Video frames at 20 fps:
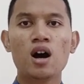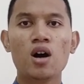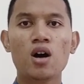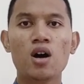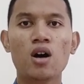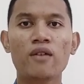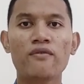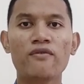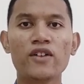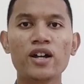
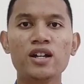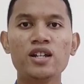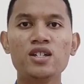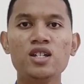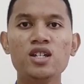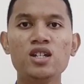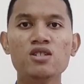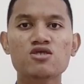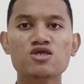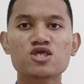of
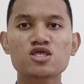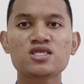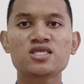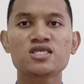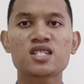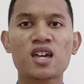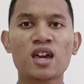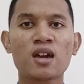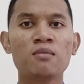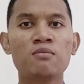energy
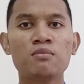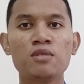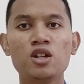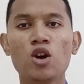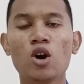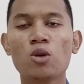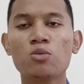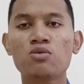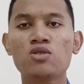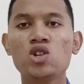source can be
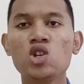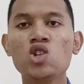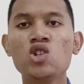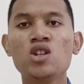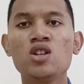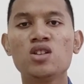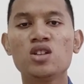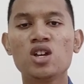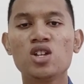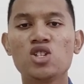
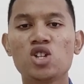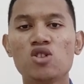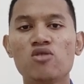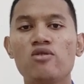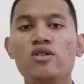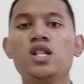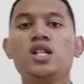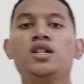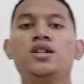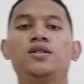obtained
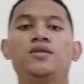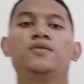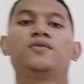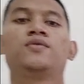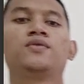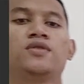naturally.